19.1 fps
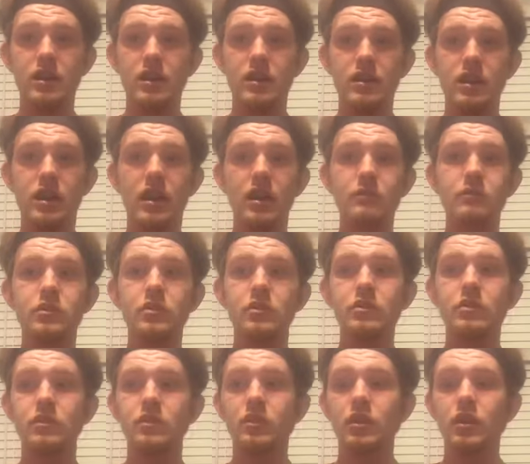and I'm going
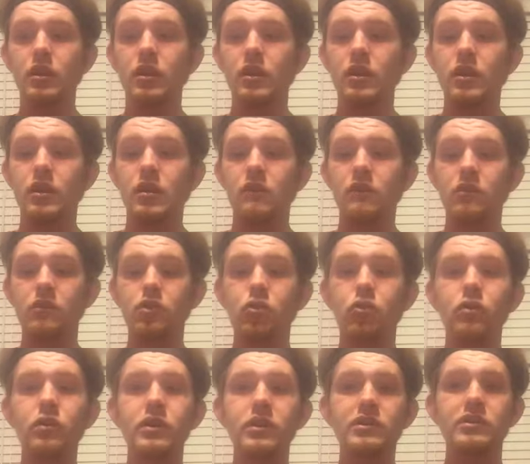to
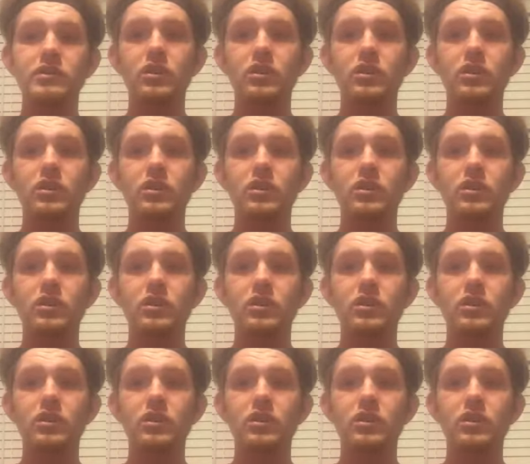record it